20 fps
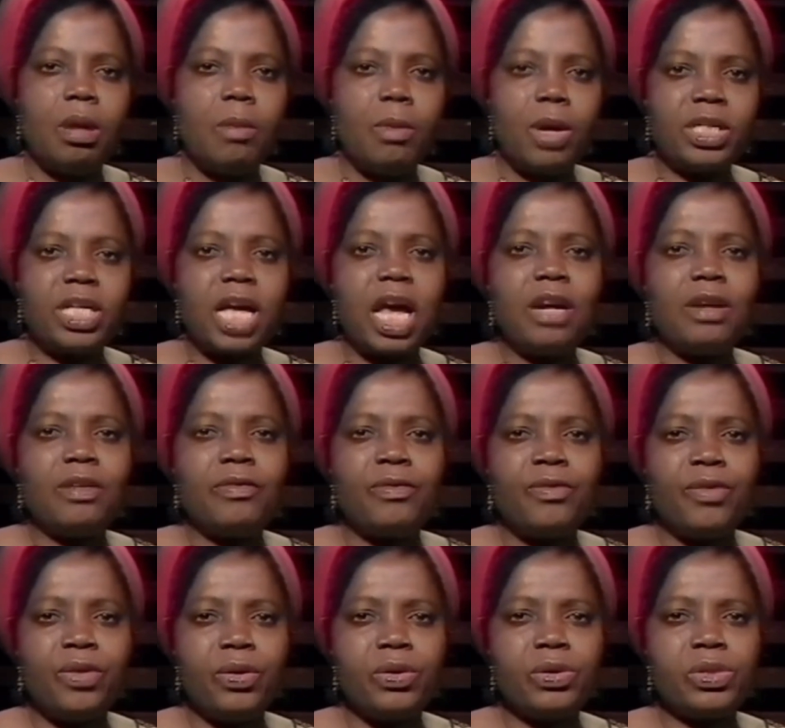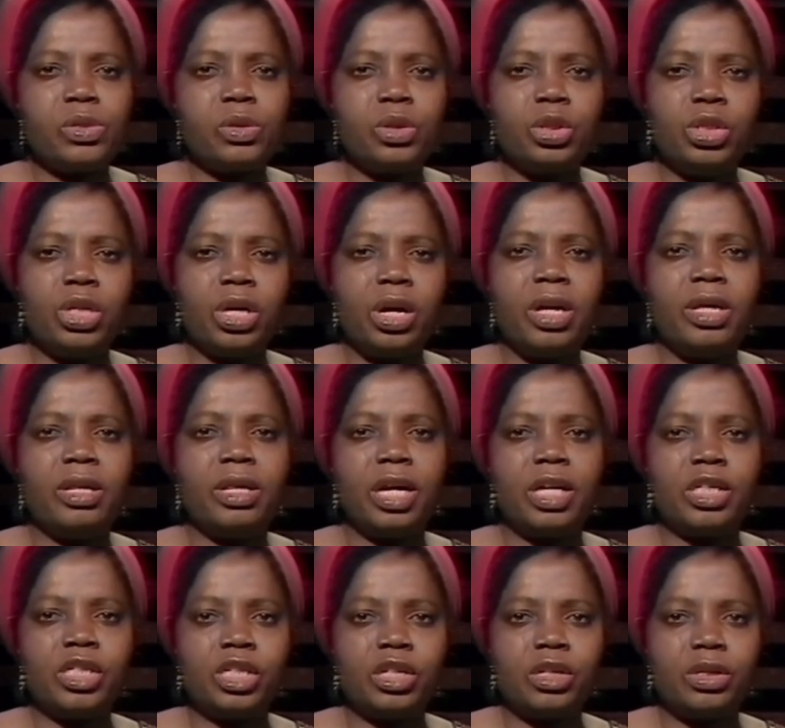But I refused to join
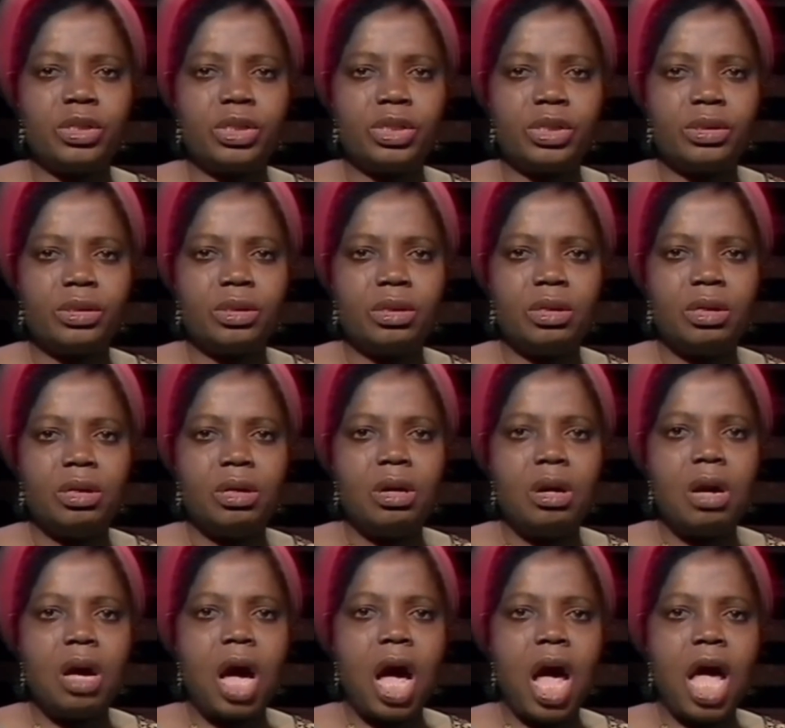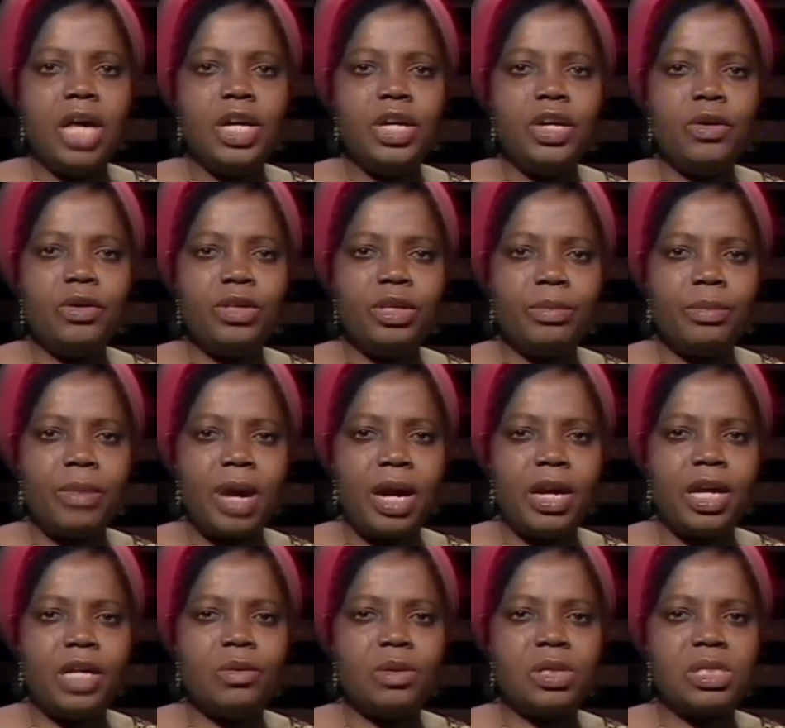their church. I knew the
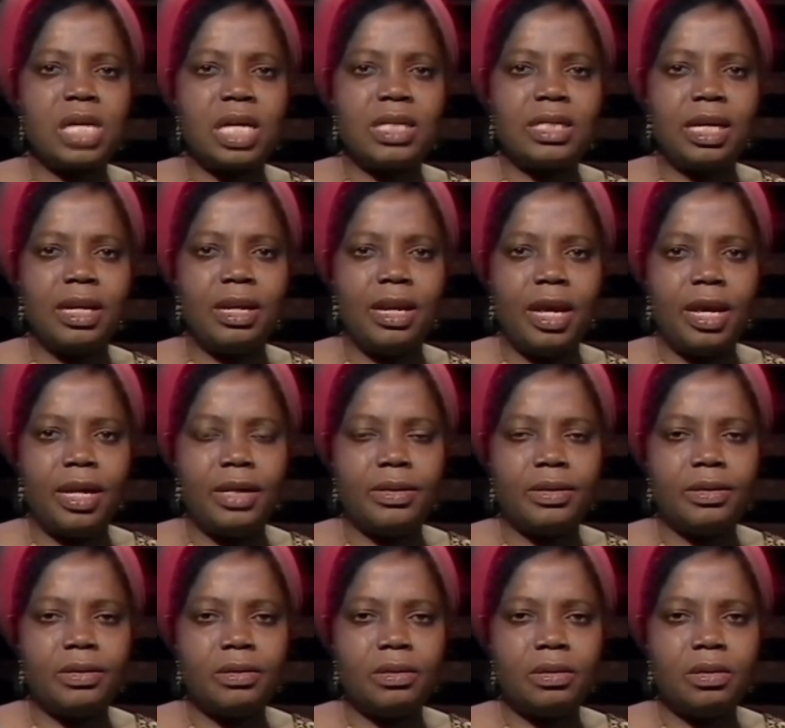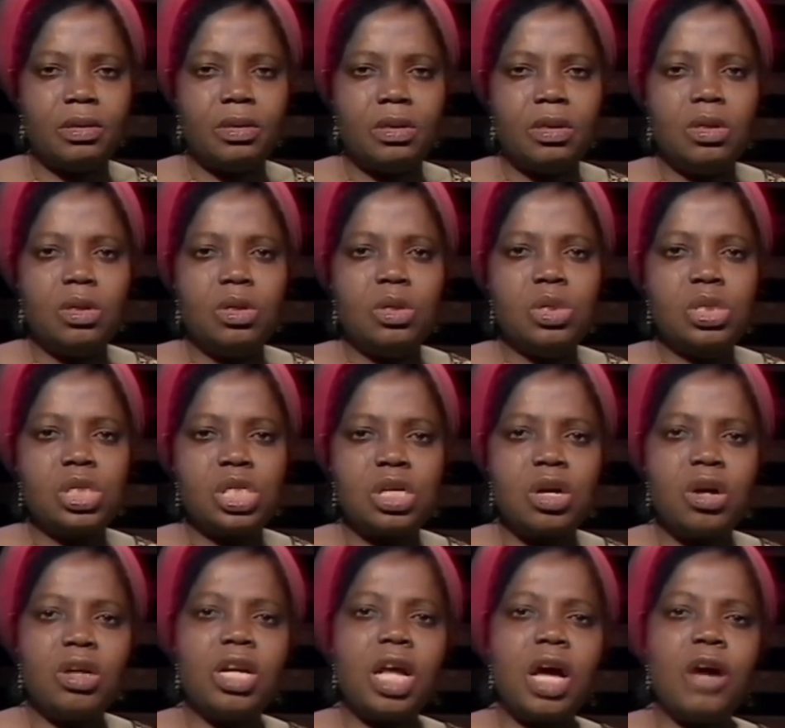marriage was at an end.
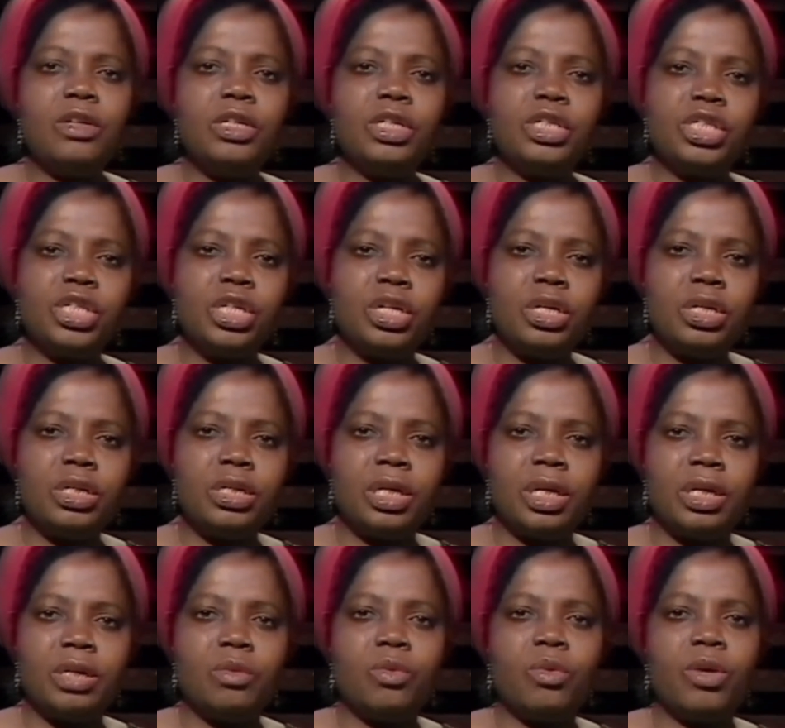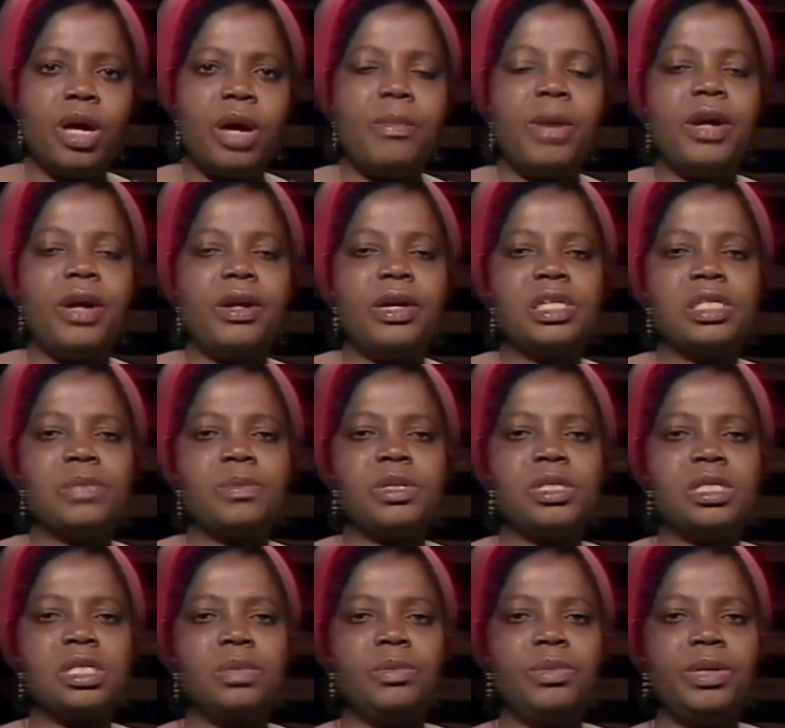So now the children were my
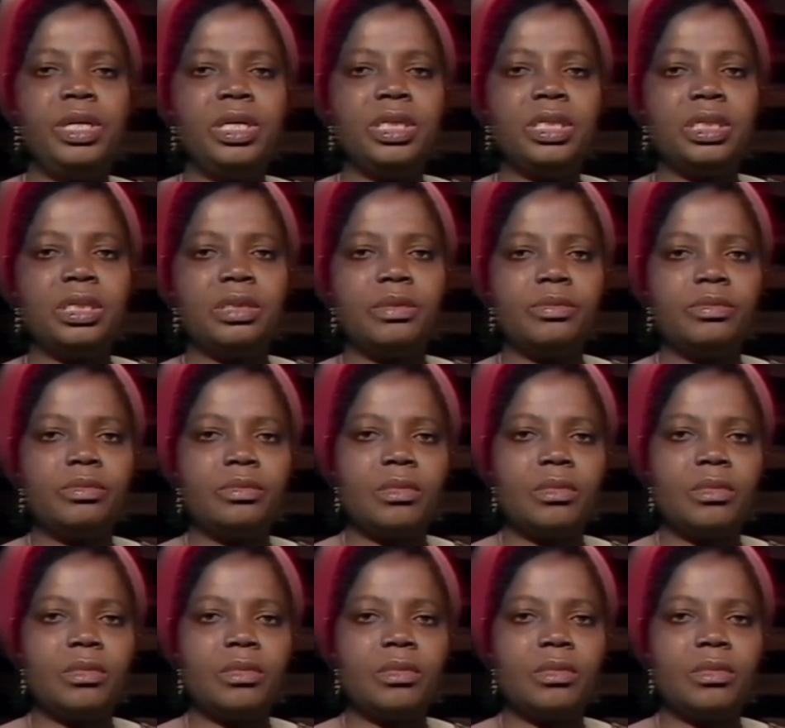responsibility,